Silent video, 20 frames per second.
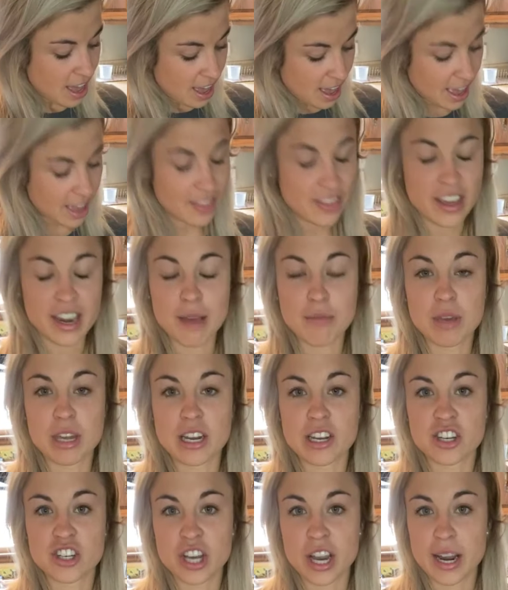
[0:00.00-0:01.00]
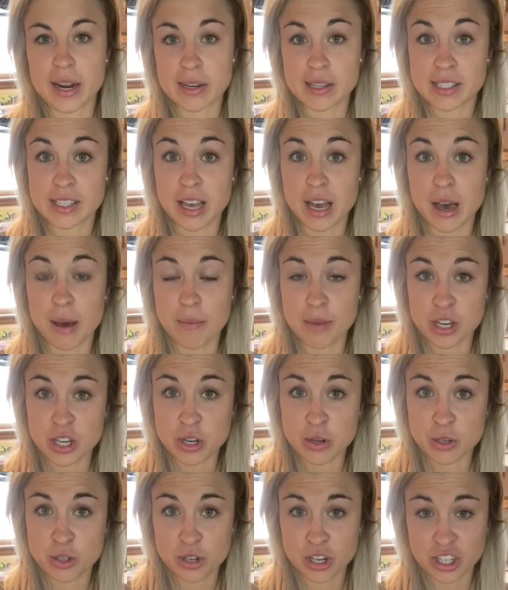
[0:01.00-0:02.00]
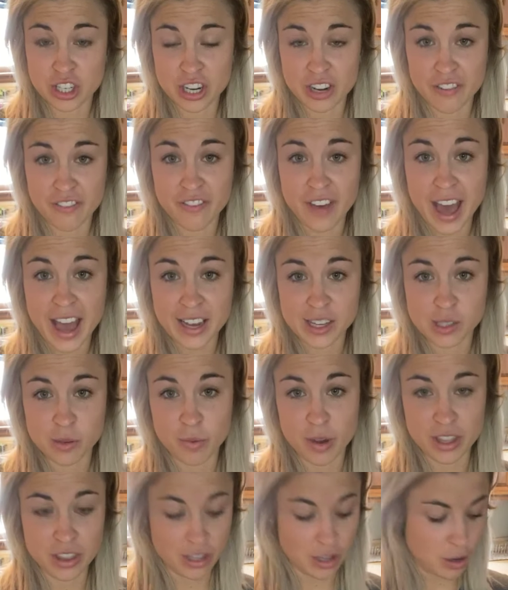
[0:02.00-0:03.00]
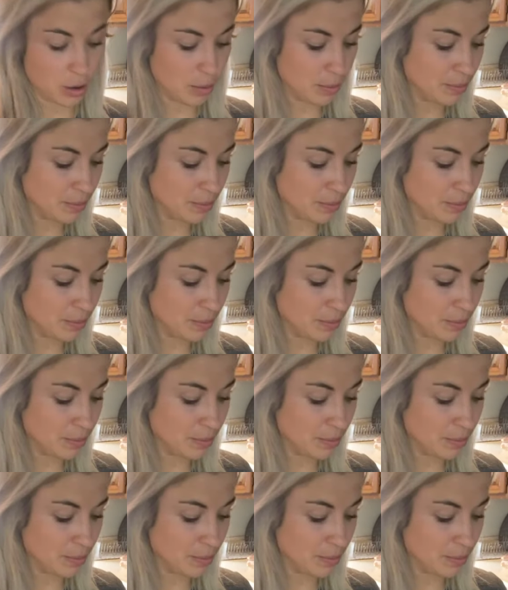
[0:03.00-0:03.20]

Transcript: And then I'm gonna share some nutrition facts with you.